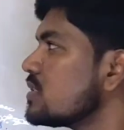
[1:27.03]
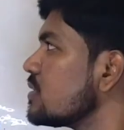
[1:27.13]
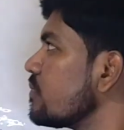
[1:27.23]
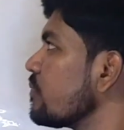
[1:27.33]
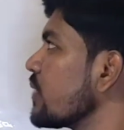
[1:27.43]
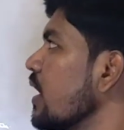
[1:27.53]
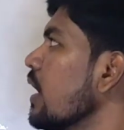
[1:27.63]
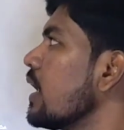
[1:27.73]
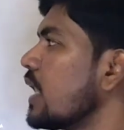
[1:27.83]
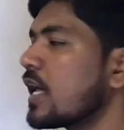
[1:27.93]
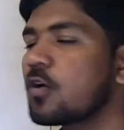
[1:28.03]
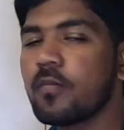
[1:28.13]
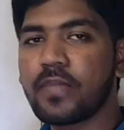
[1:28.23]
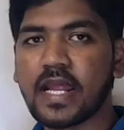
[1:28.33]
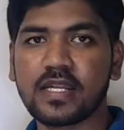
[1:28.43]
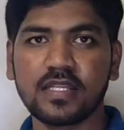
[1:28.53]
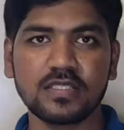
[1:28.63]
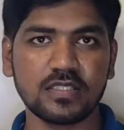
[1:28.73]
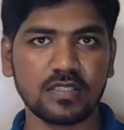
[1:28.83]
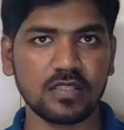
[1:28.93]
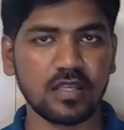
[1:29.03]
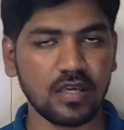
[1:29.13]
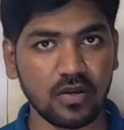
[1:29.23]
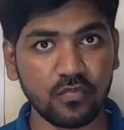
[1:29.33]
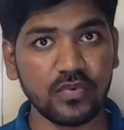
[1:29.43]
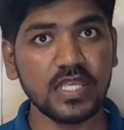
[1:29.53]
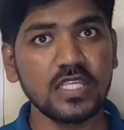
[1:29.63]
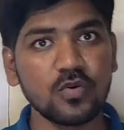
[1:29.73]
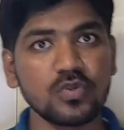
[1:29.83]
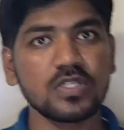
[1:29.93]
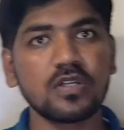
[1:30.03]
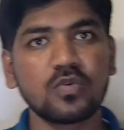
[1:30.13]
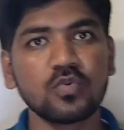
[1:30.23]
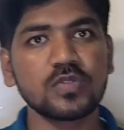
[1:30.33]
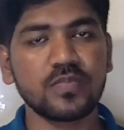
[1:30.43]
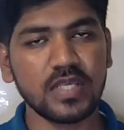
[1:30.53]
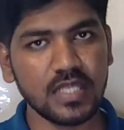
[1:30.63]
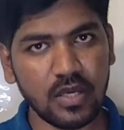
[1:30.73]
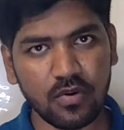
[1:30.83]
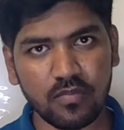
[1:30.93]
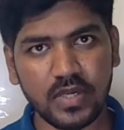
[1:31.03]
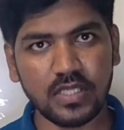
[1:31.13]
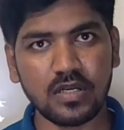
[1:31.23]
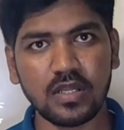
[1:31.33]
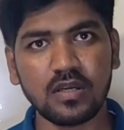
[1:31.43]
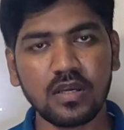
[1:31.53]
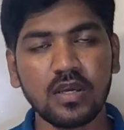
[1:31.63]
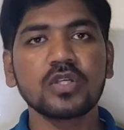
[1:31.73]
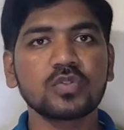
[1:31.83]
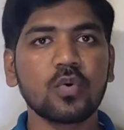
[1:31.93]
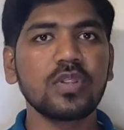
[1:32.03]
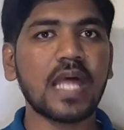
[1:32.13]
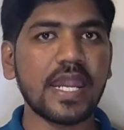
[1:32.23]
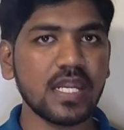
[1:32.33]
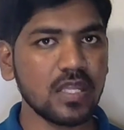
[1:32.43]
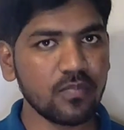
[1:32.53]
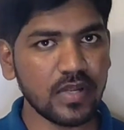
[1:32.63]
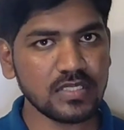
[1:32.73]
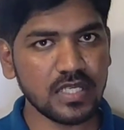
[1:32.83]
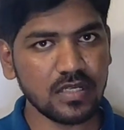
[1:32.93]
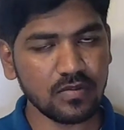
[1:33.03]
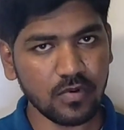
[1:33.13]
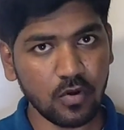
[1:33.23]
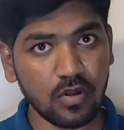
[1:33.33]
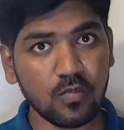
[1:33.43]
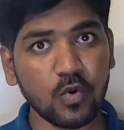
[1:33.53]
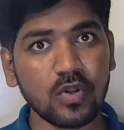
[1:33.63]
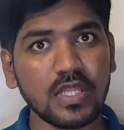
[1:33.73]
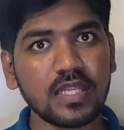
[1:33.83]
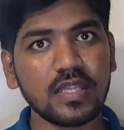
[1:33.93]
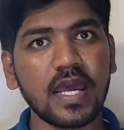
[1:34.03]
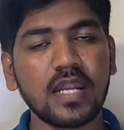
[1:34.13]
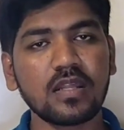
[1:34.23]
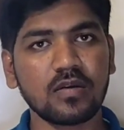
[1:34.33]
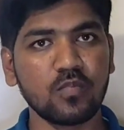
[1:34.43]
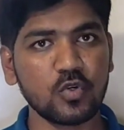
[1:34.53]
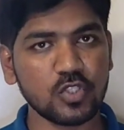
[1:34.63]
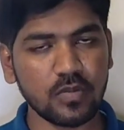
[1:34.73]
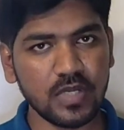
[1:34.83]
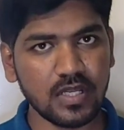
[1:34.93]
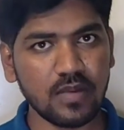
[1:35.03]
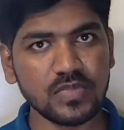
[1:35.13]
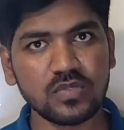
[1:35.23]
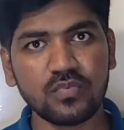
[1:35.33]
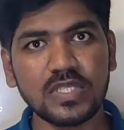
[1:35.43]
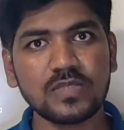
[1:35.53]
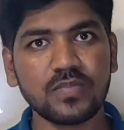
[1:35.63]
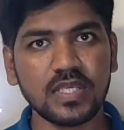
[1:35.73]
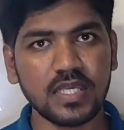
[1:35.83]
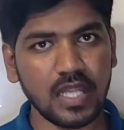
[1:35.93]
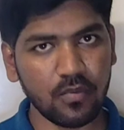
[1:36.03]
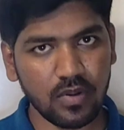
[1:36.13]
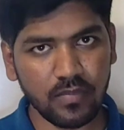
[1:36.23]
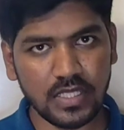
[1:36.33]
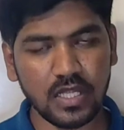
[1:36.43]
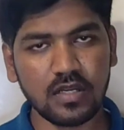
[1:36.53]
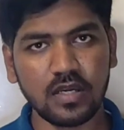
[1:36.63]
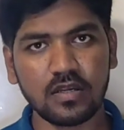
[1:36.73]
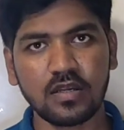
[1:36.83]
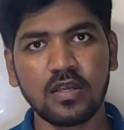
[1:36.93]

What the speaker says: is lack of practice. We used to speak in our mother tongue, so 90% or more than that, most of the times we speak in our mother tongue.